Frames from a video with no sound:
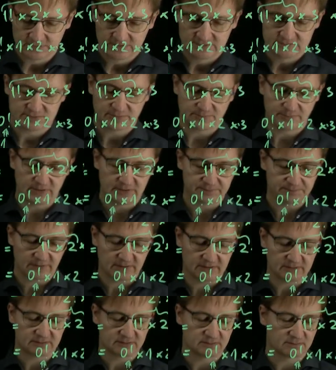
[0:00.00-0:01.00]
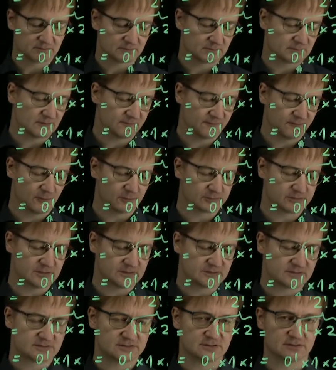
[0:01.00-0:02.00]
So, and by default,
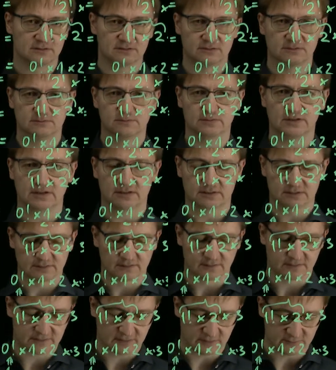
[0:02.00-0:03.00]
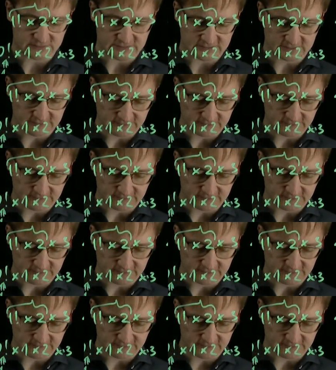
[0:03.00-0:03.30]
it's near 1,000.